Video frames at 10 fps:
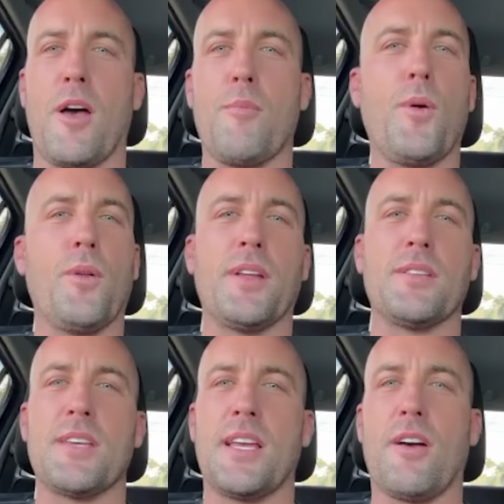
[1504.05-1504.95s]
like pulling and
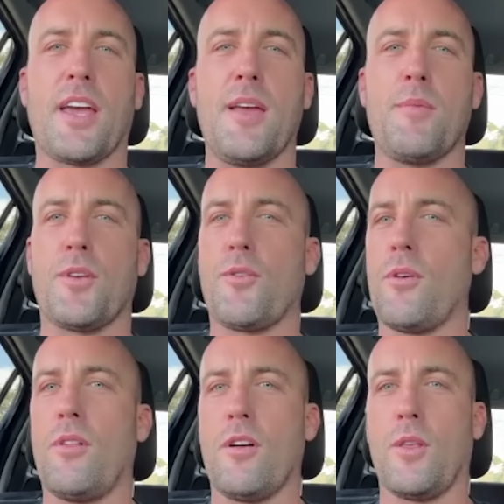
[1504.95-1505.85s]
see like a heap of the
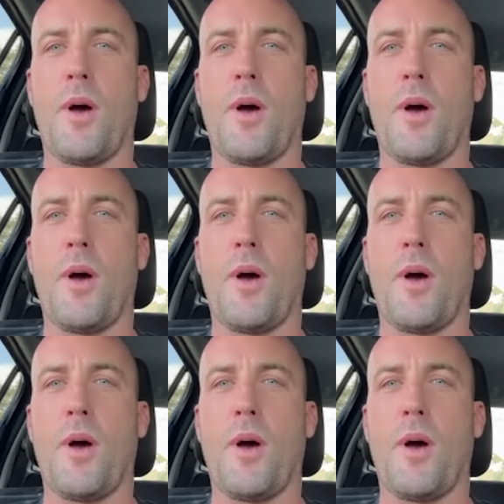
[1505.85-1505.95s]
crew along the